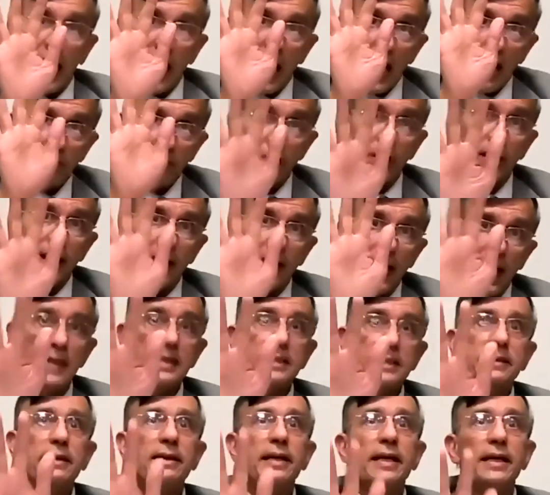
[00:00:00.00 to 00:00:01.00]
Have your
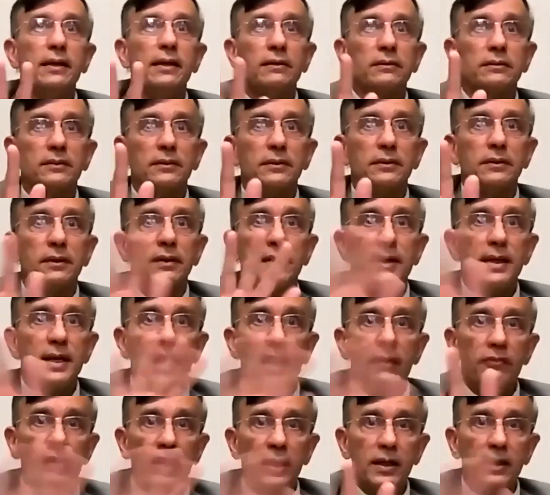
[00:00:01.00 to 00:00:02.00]
hands clean.
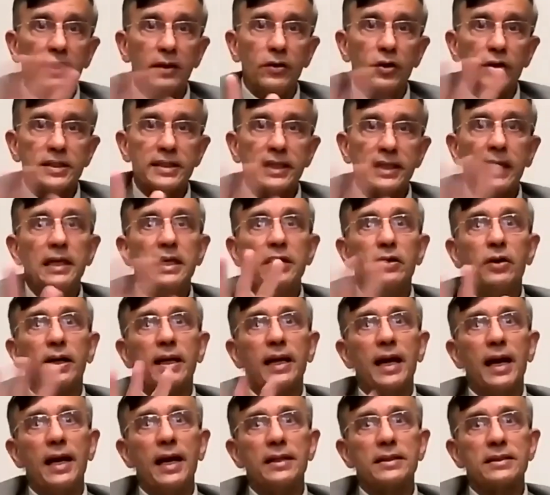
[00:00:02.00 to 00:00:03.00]
Never, you know, sully
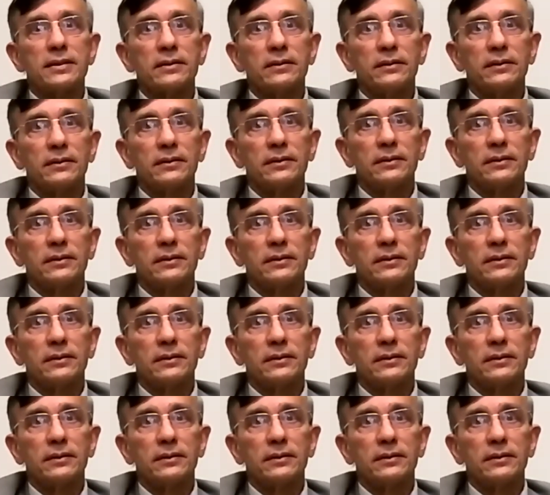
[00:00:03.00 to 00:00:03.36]
your hands.